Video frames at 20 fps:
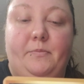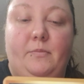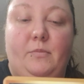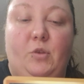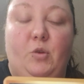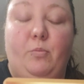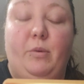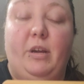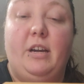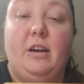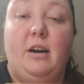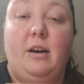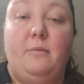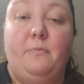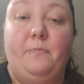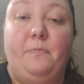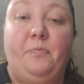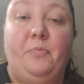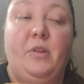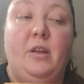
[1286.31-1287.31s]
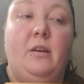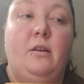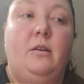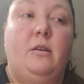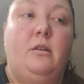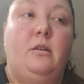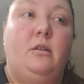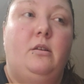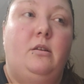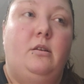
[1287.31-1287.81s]
you become,
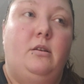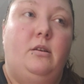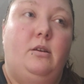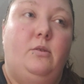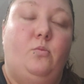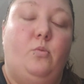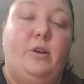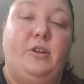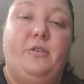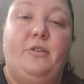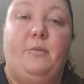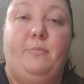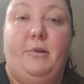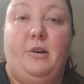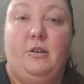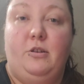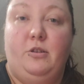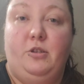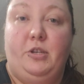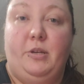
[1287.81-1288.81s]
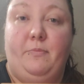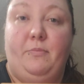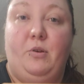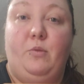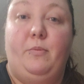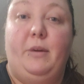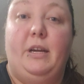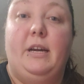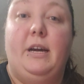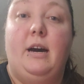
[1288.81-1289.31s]
when you're in a partnership, you
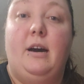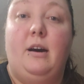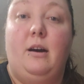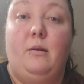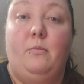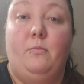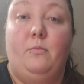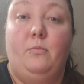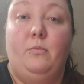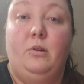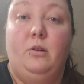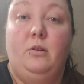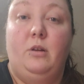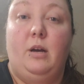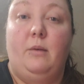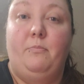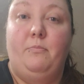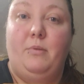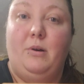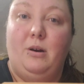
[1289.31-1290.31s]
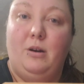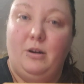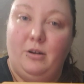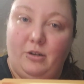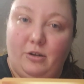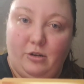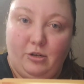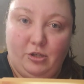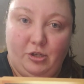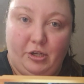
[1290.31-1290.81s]
become a
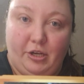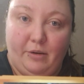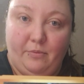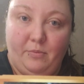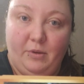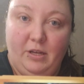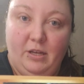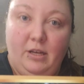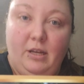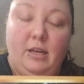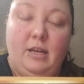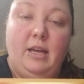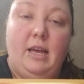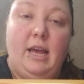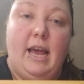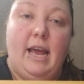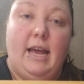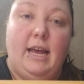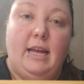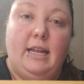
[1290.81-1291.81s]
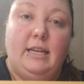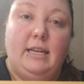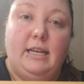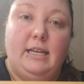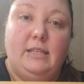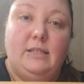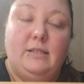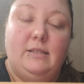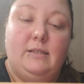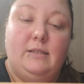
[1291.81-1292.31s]
partnership. And
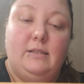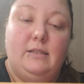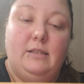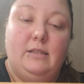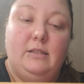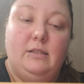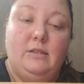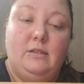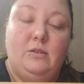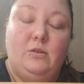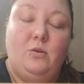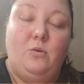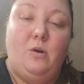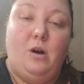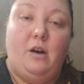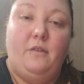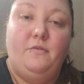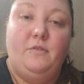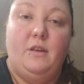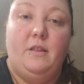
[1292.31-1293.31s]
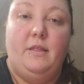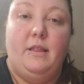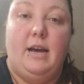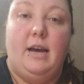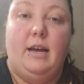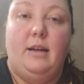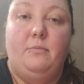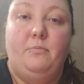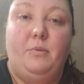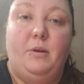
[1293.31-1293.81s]
it's so often
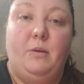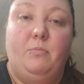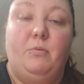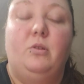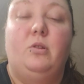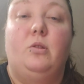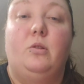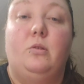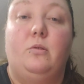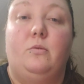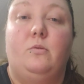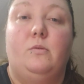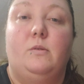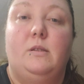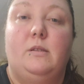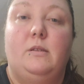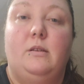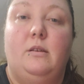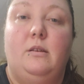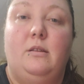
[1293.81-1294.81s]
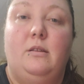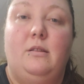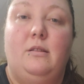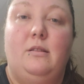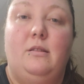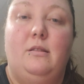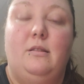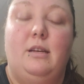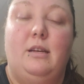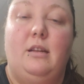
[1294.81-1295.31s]
that people lose
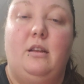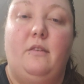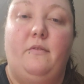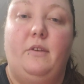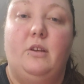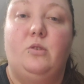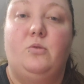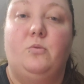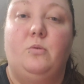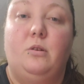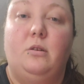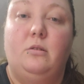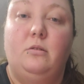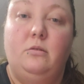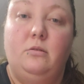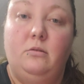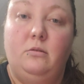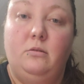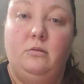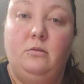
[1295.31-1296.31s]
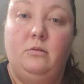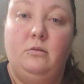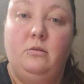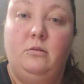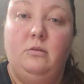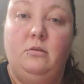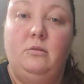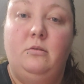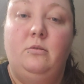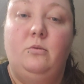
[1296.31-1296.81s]
the individual
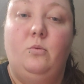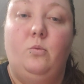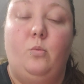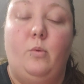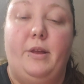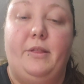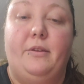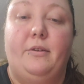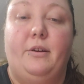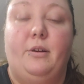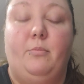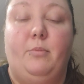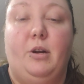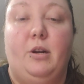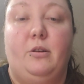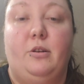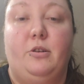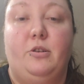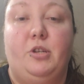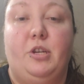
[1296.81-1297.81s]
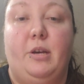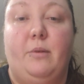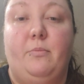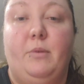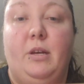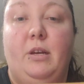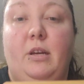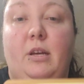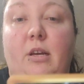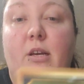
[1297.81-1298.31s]
when they're in a partnership.
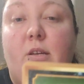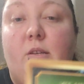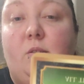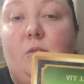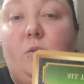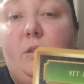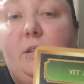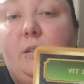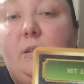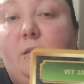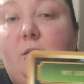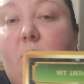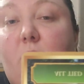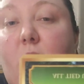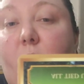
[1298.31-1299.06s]
So this is an